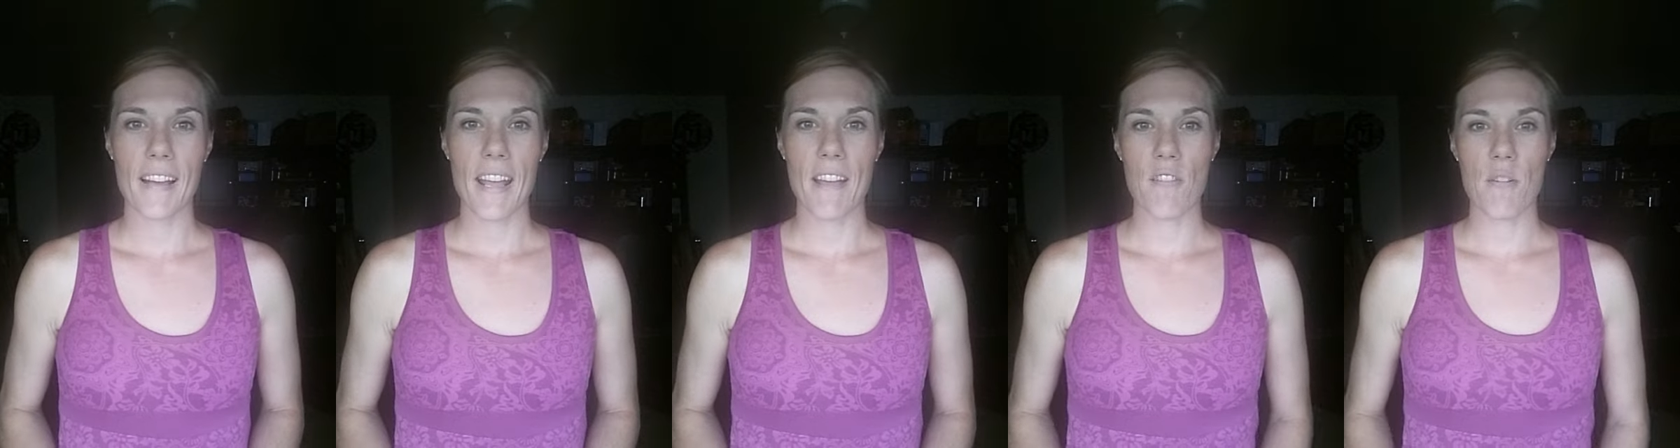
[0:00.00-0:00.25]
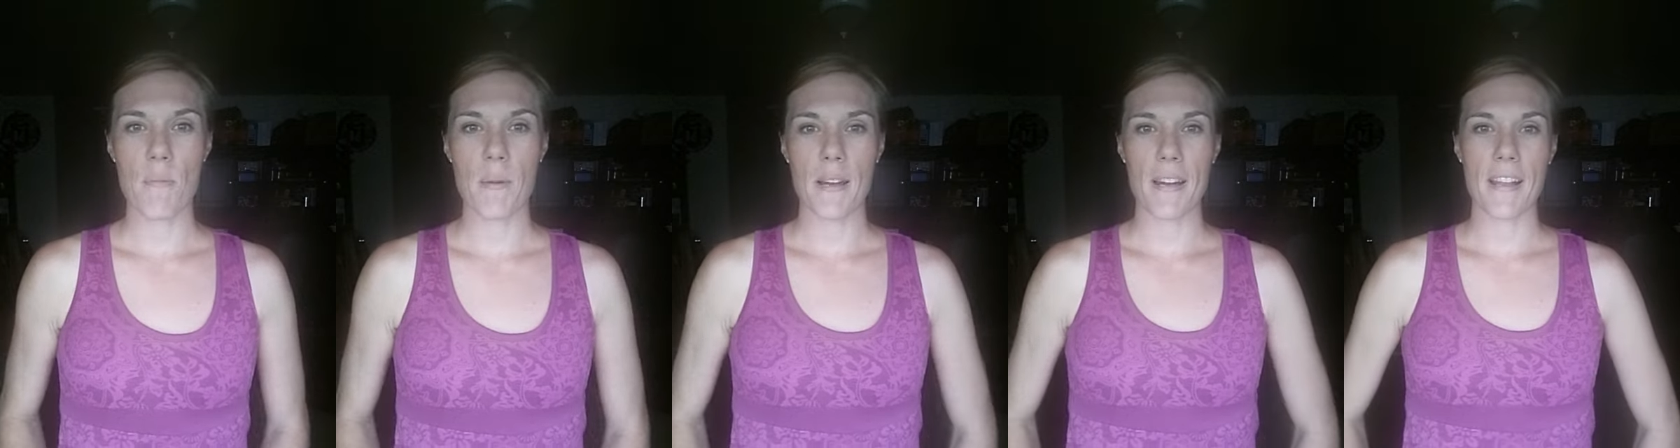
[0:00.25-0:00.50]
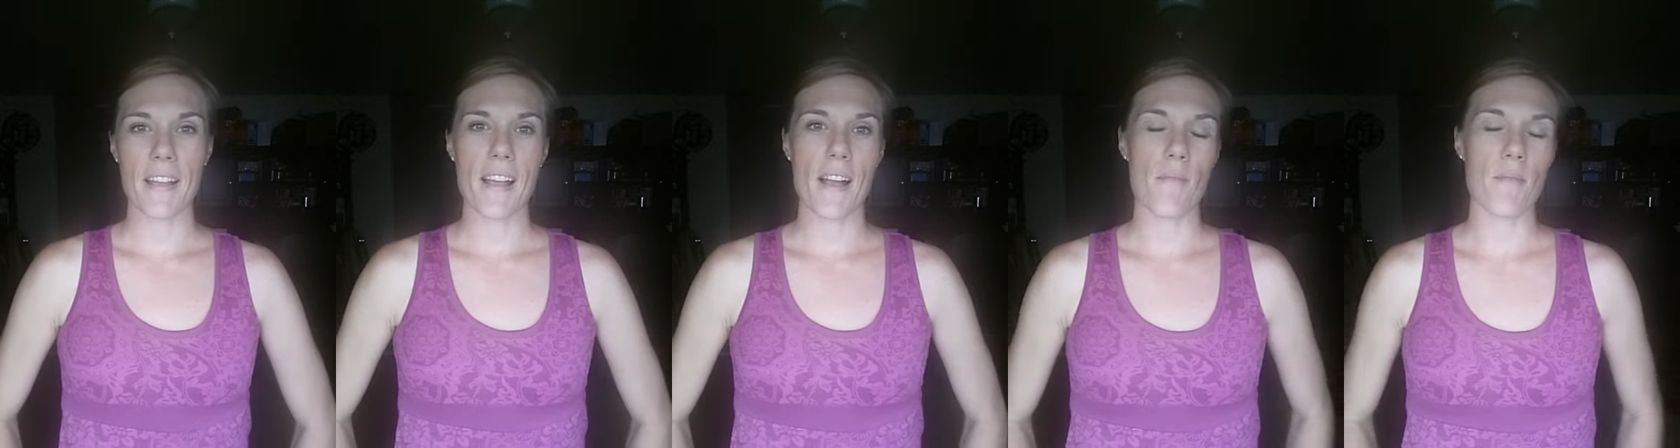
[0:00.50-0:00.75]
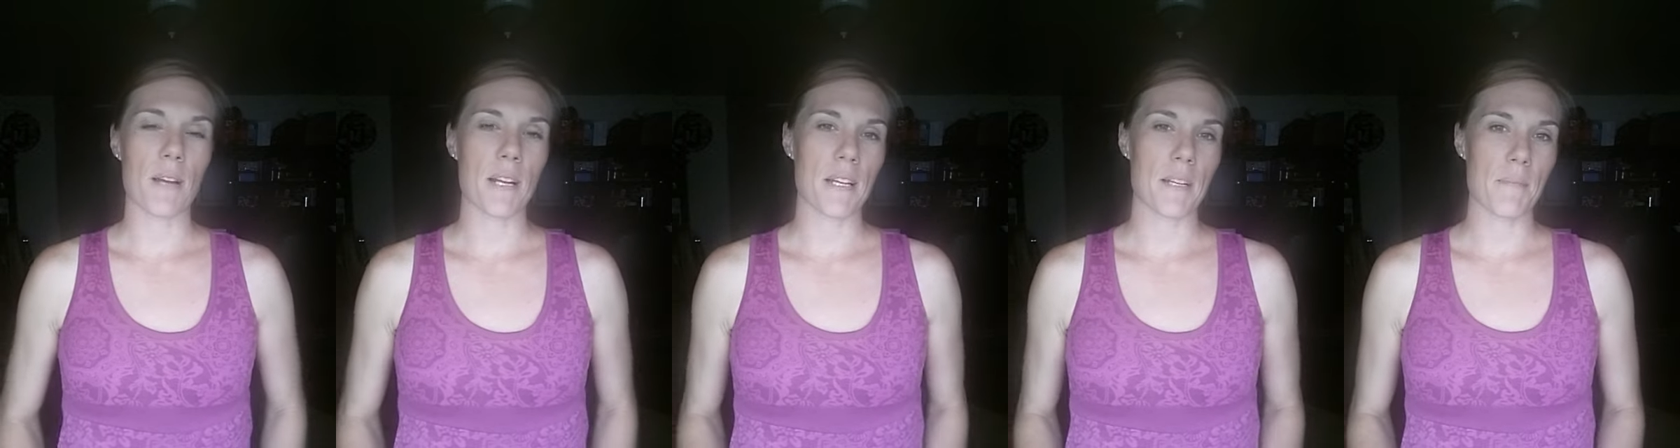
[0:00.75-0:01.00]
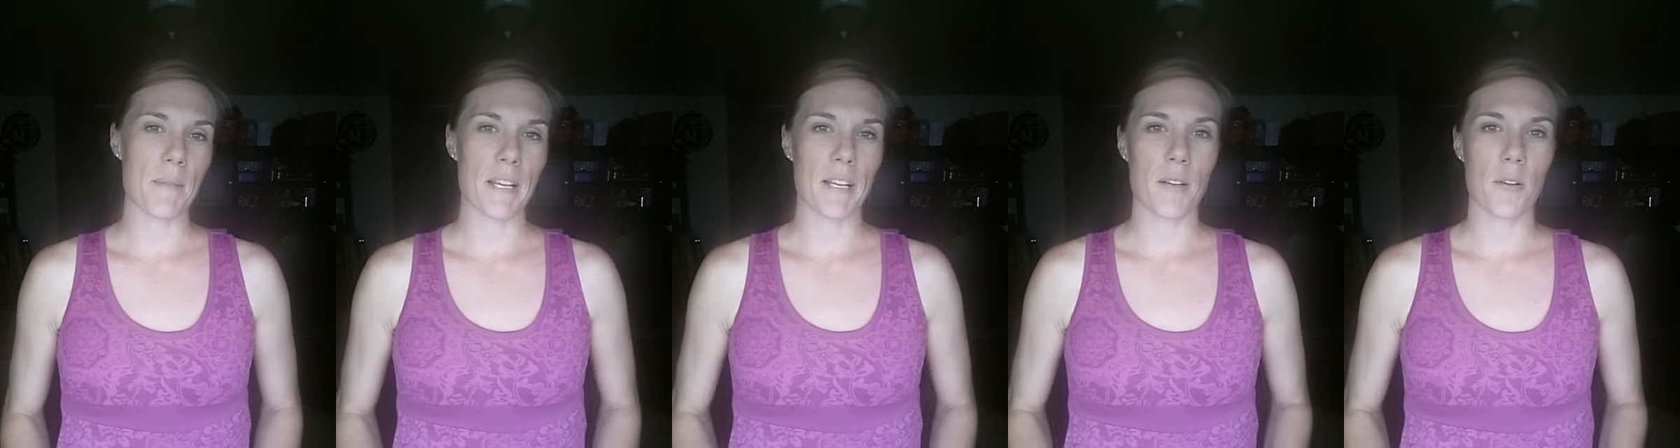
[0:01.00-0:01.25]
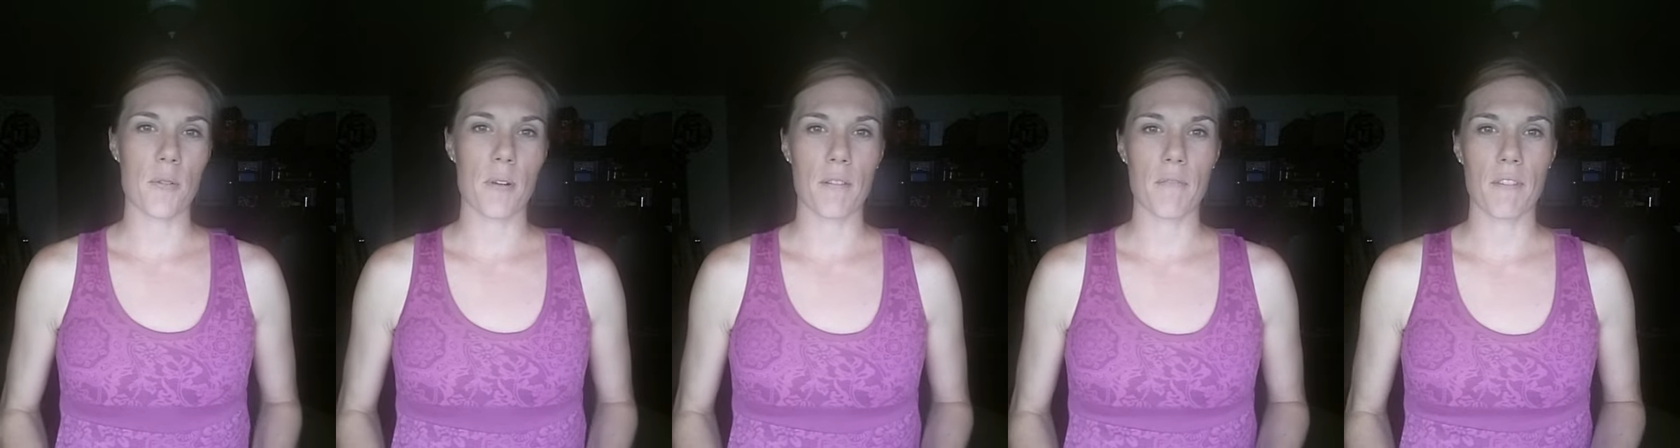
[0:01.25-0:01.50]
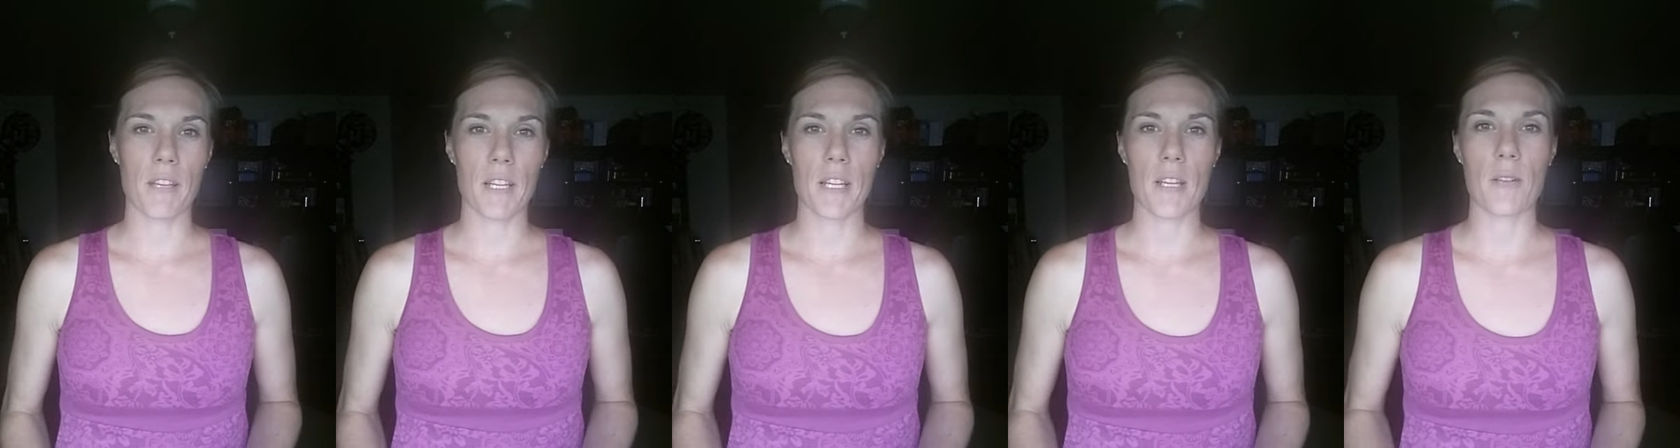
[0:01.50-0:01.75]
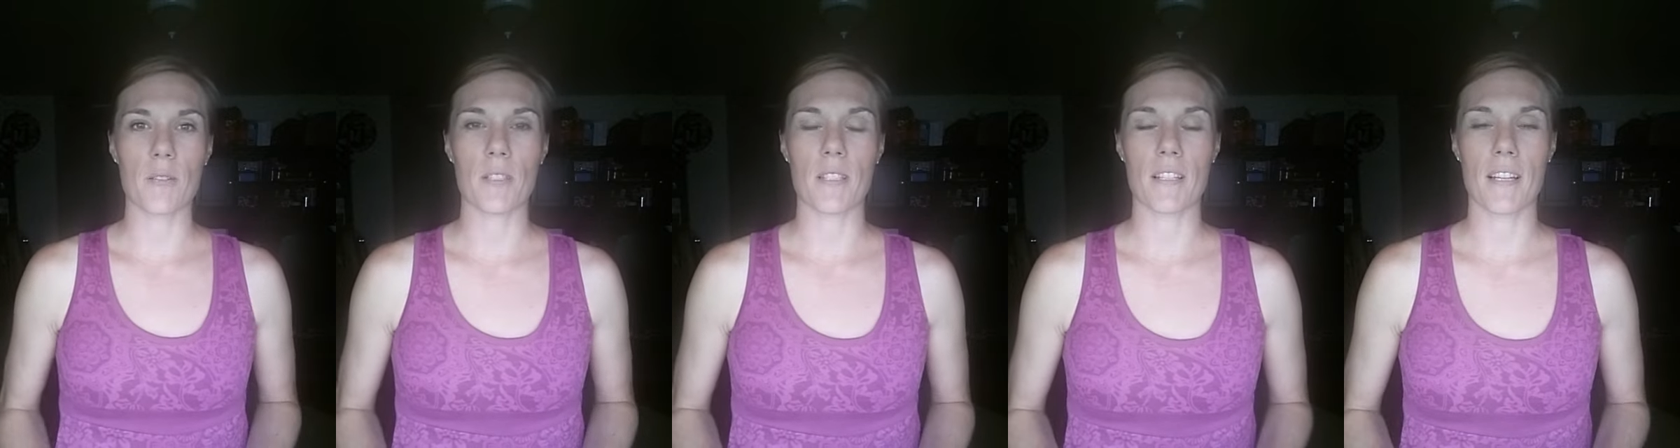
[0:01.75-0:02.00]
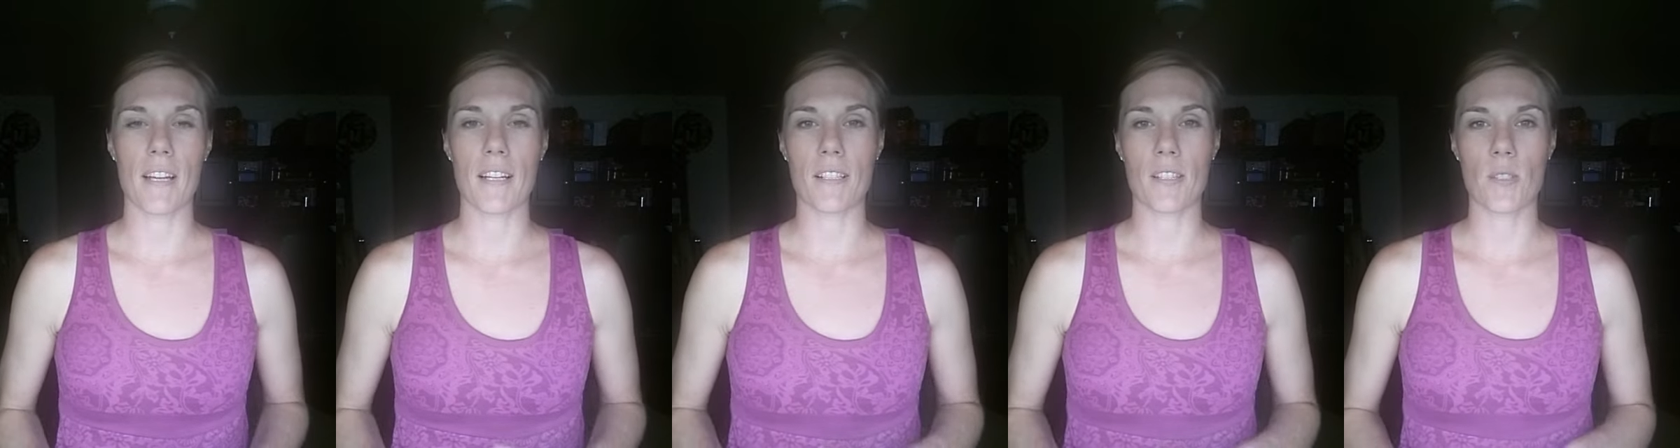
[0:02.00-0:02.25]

Hey everybody, I wanted to make a quick video tonight